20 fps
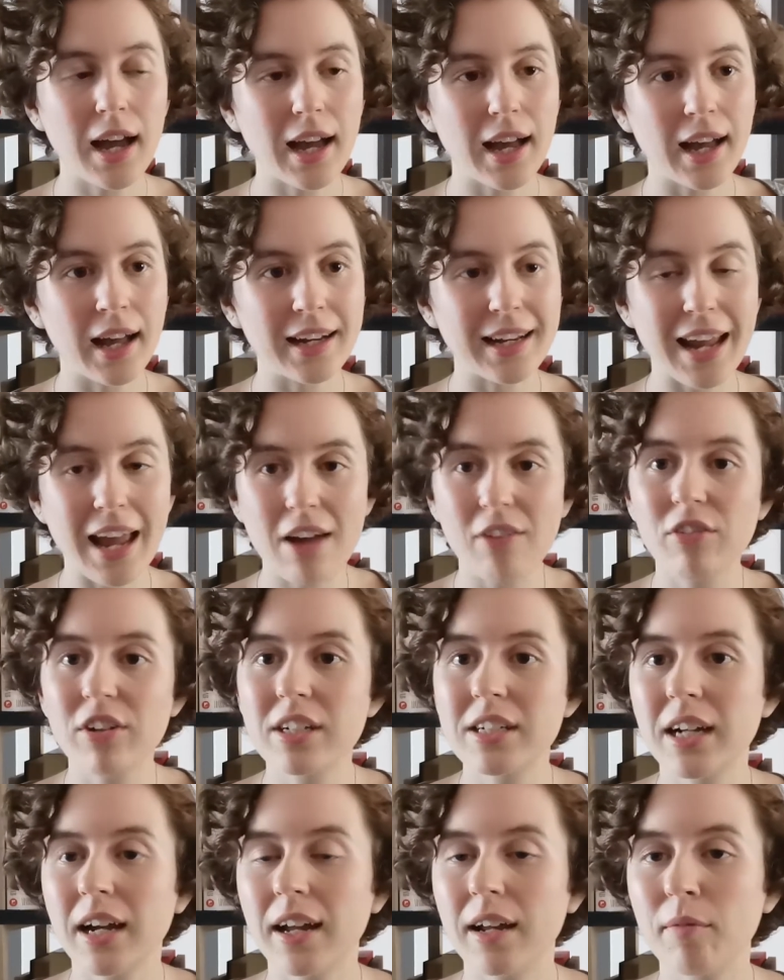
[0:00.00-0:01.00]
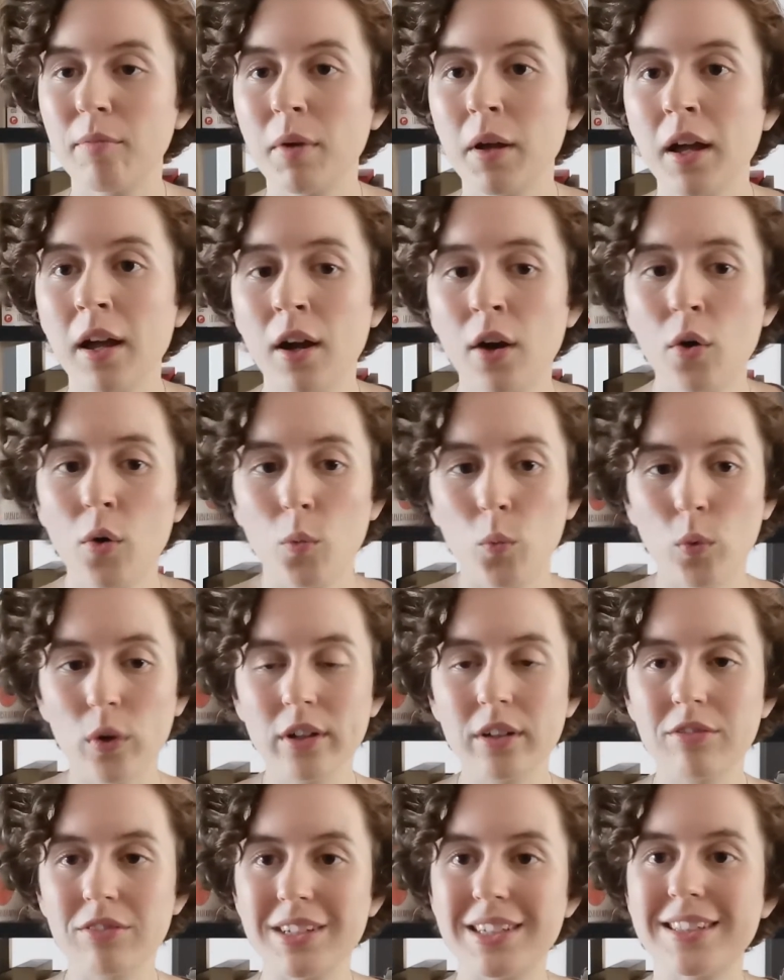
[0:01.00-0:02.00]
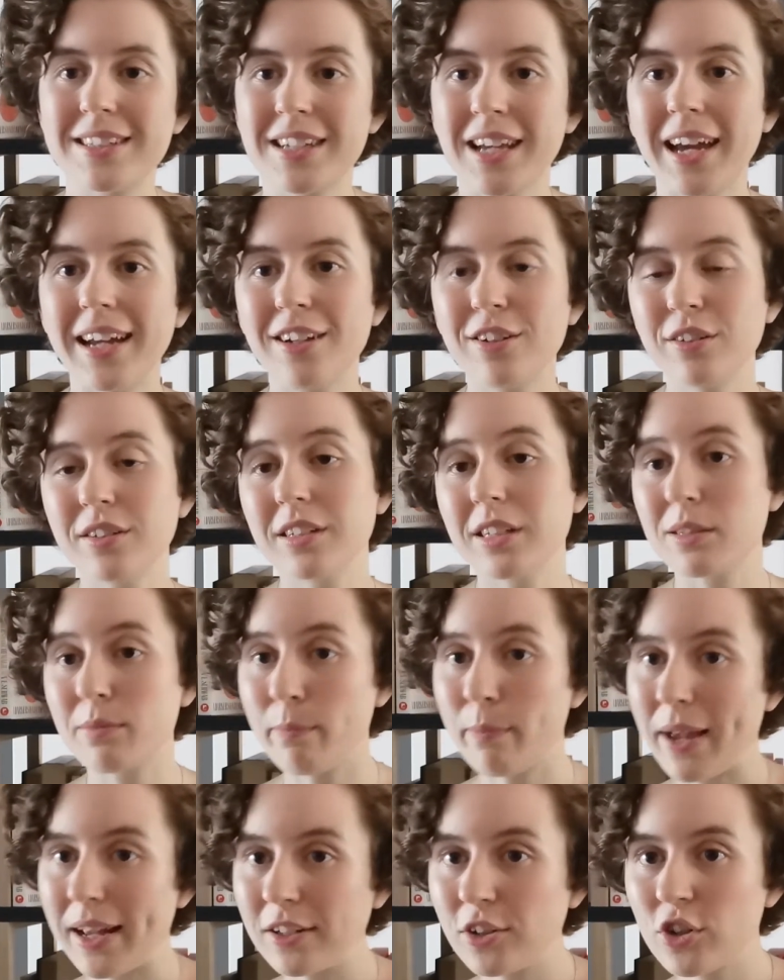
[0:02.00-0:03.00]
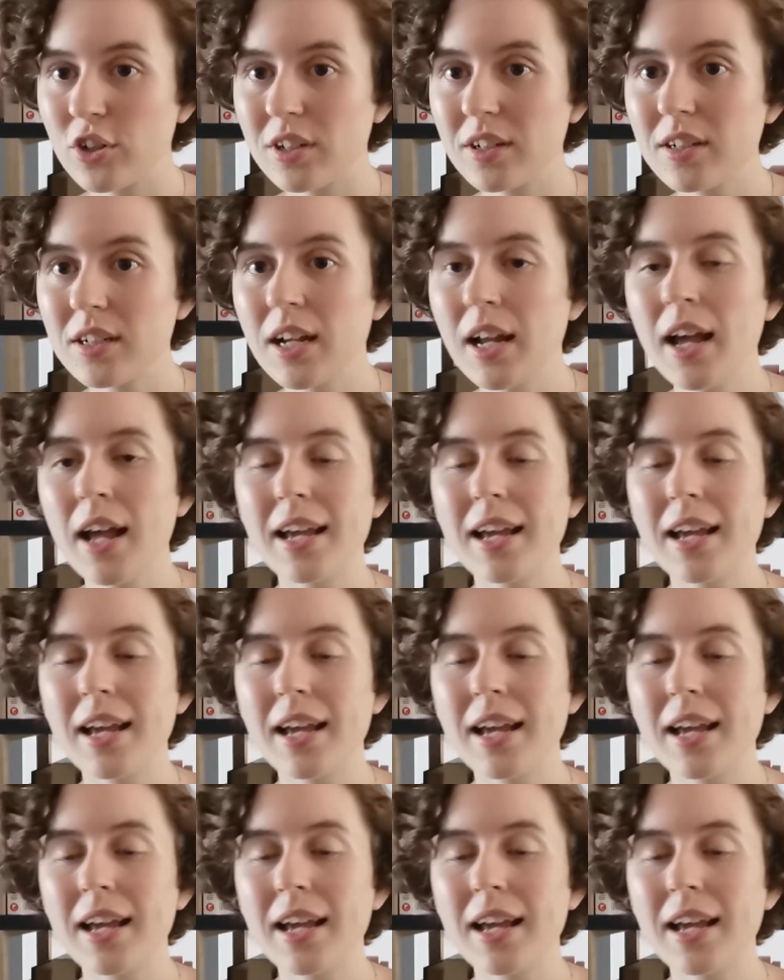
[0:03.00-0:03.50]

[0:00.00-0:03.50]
And every time one of these titles is mentioned,